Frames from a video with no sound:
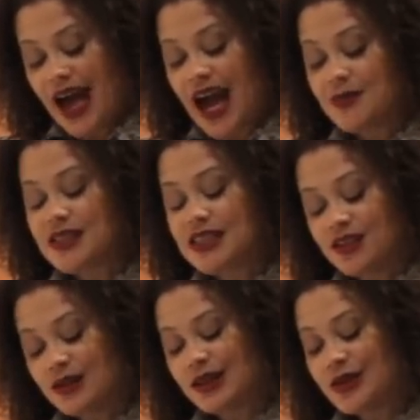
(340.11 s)
I'm
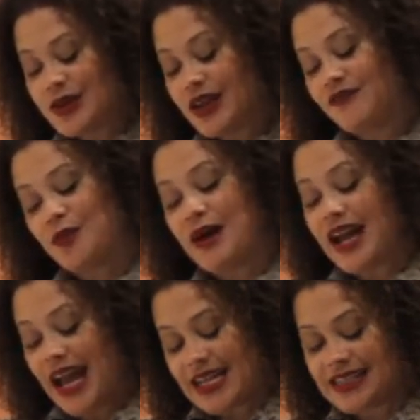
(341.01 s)
still learning from my
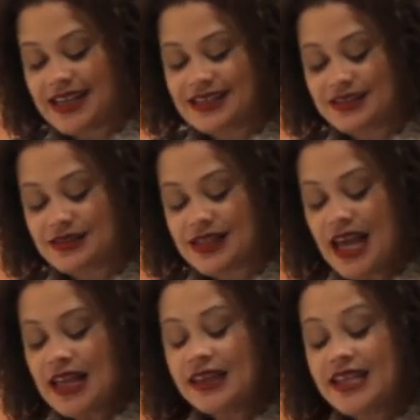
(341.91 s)
ancestors.
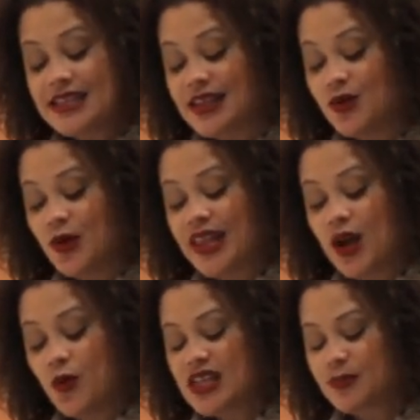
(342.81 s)
Listen when
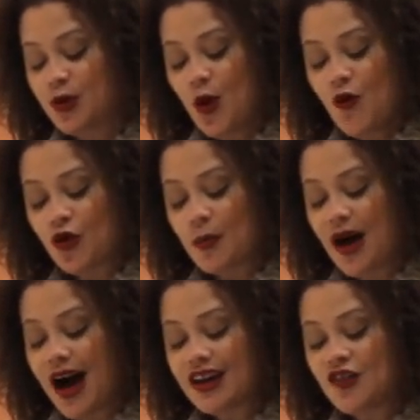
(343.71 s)
they whisper over a
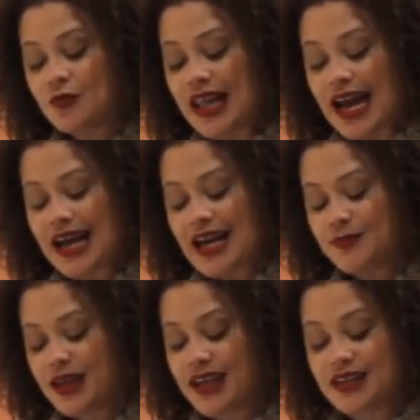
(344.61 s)
pot of black-eyed
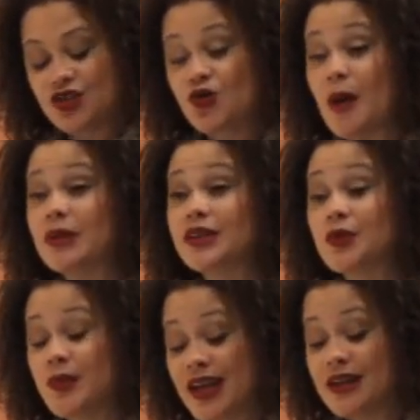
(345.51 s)
peas, drop a little
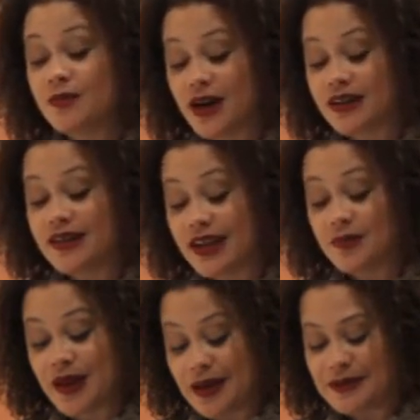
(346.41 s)
peanut butter in
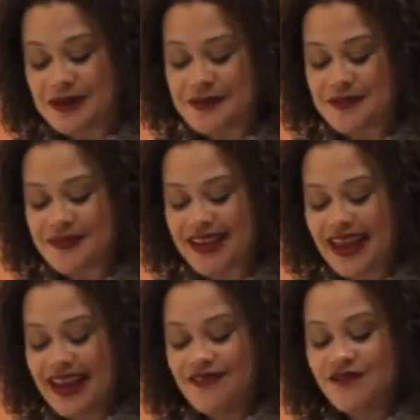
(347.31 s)
a baby.
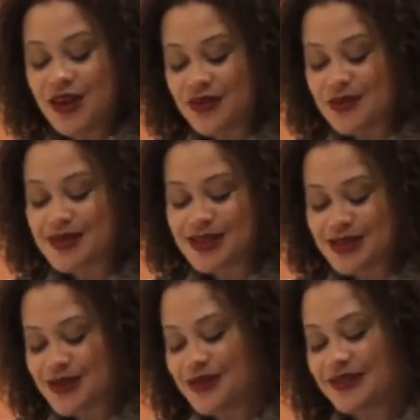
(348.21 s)
Feel them
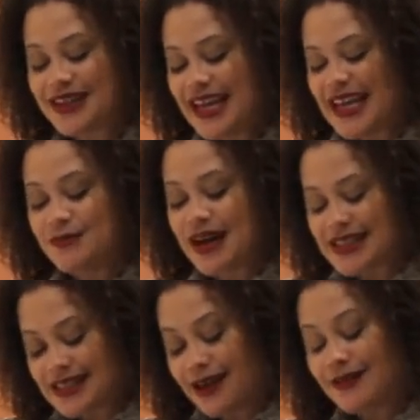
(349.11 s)
stir in my
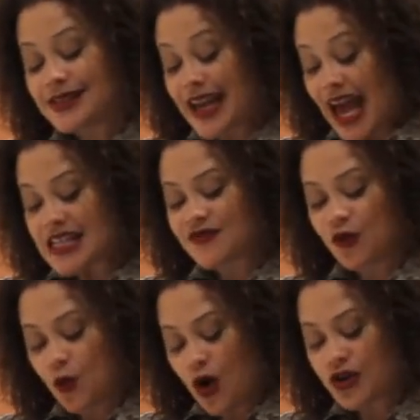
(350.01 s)
cells and ask
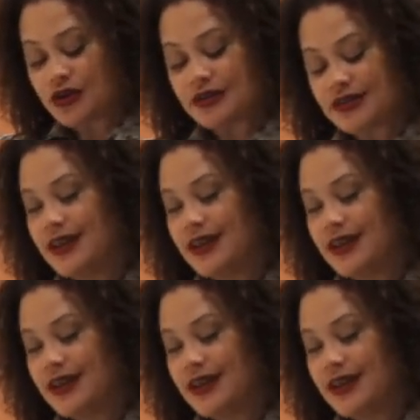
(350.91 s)
for water